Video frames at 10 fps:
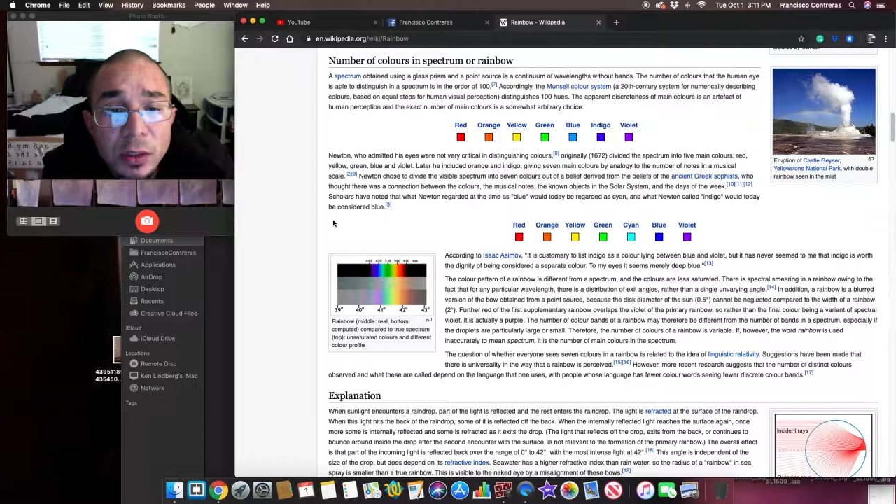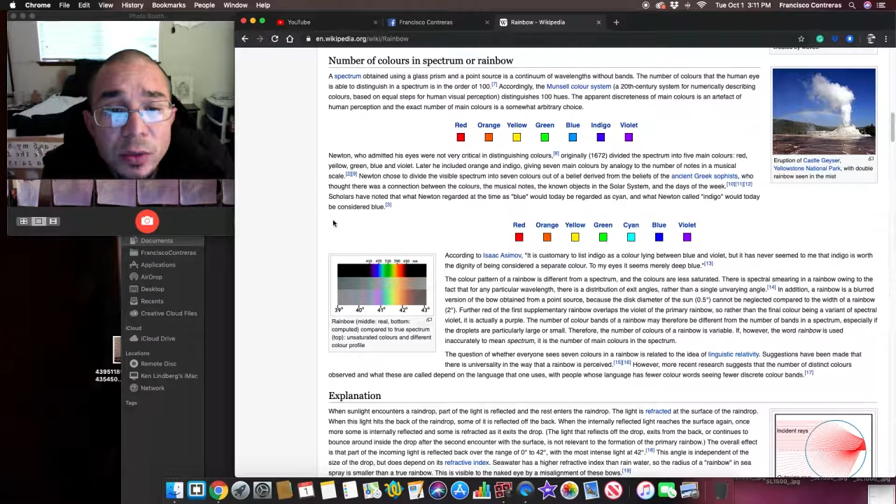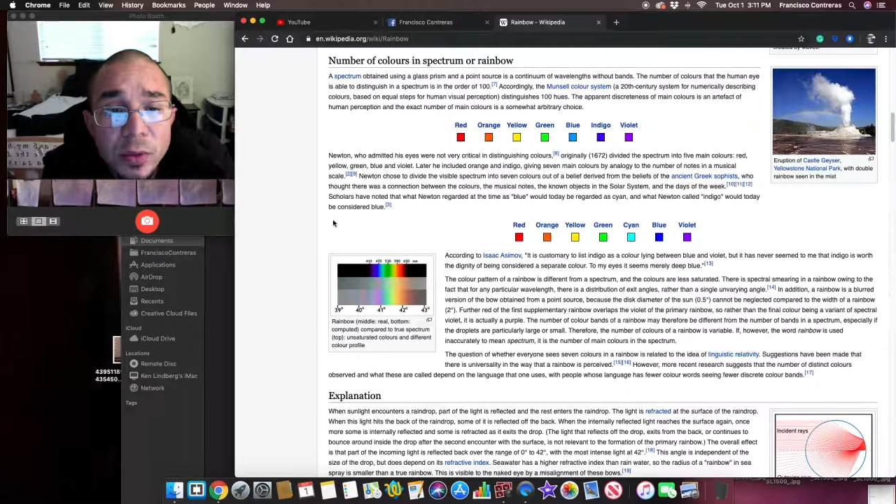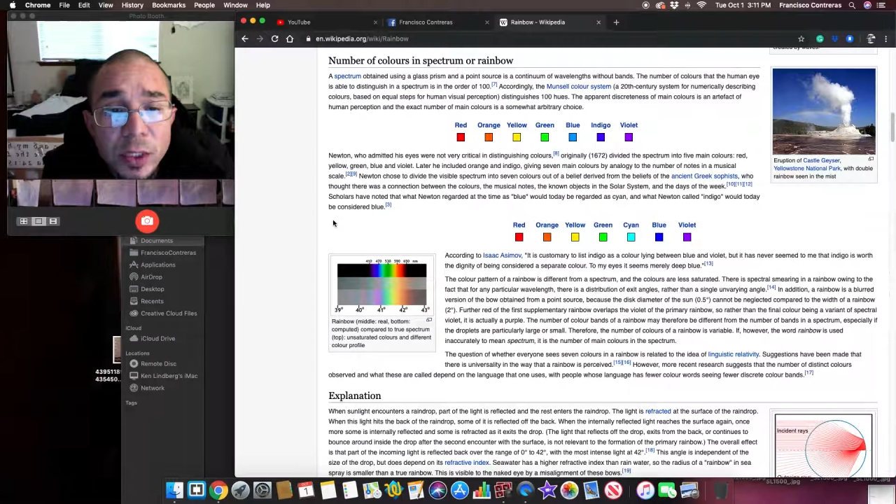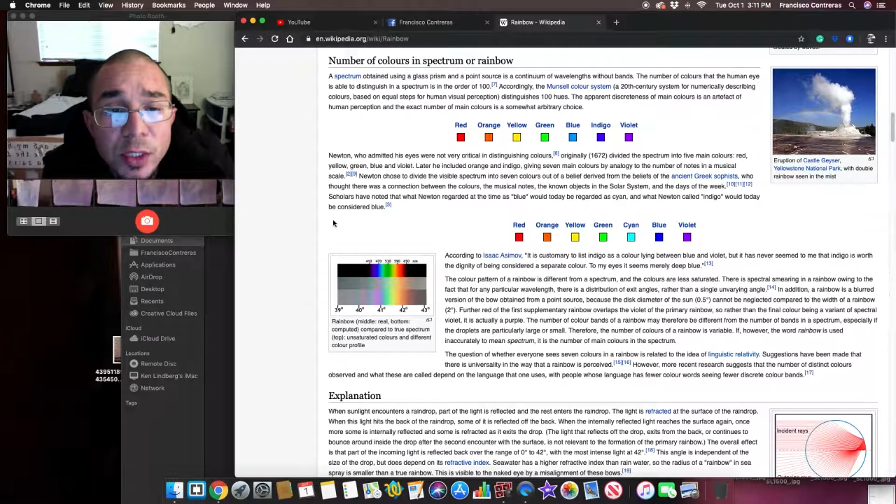
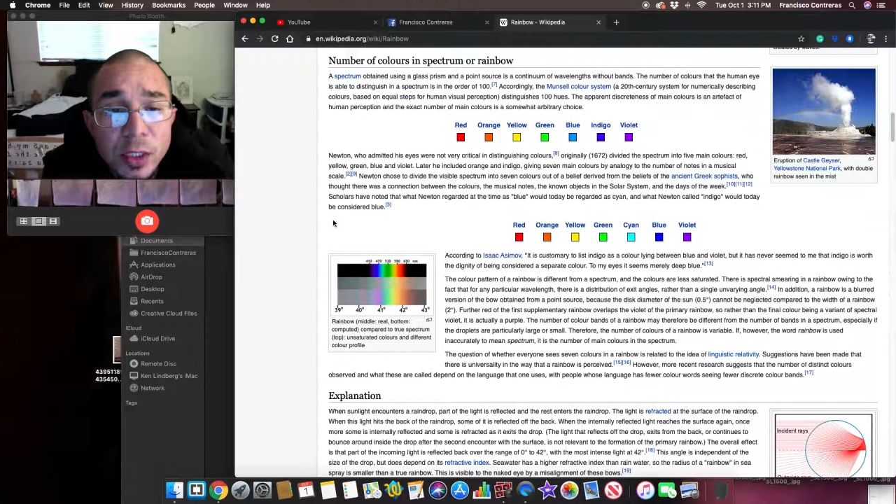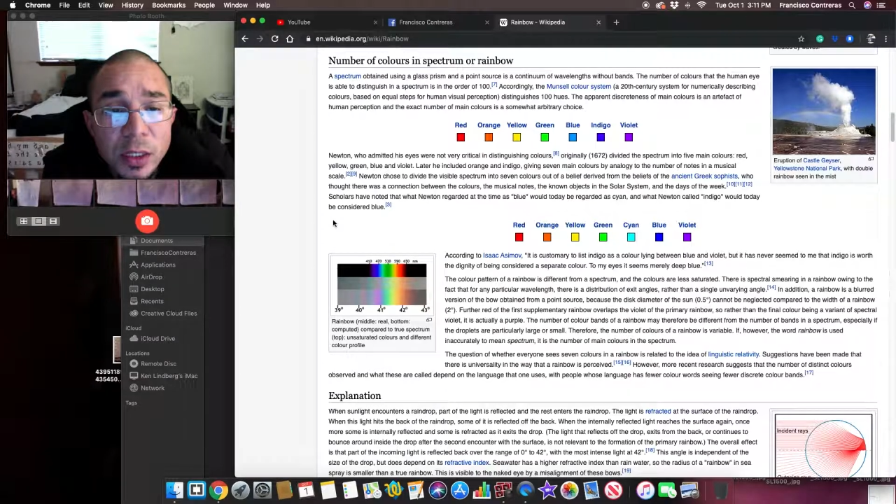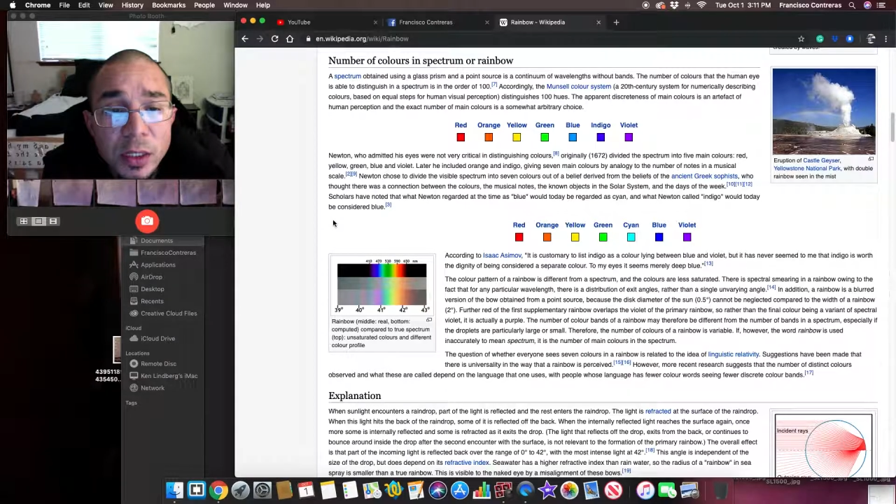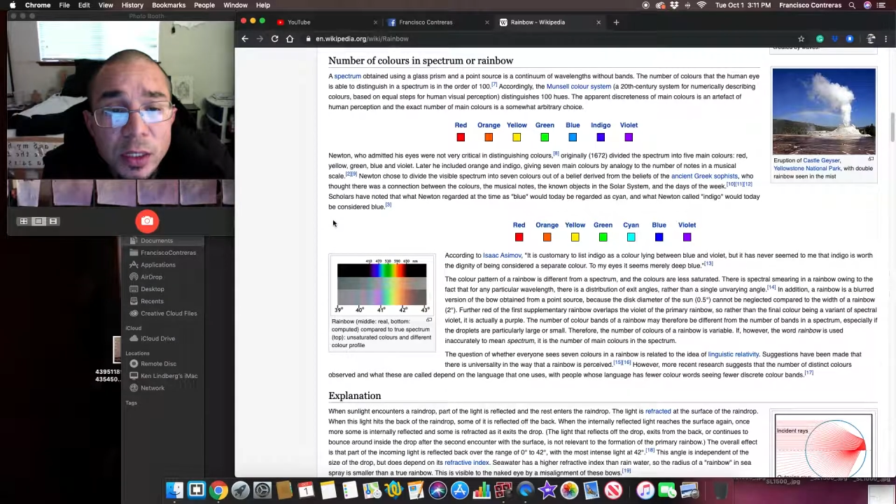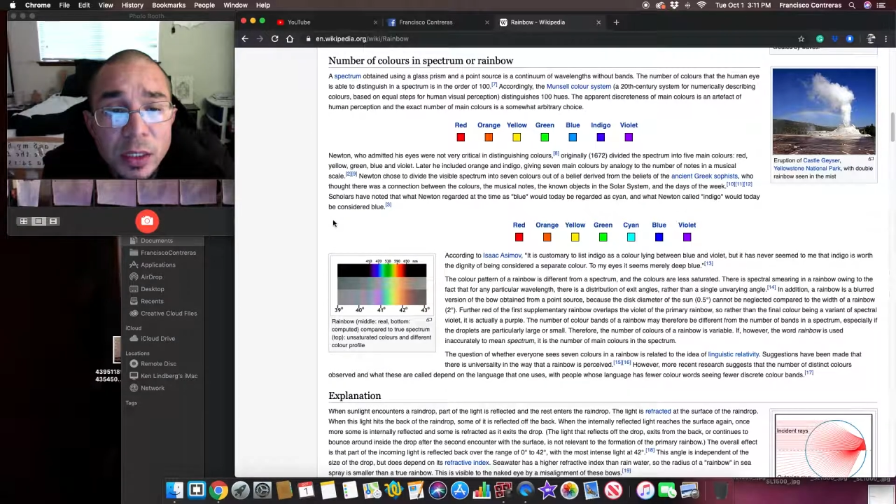originally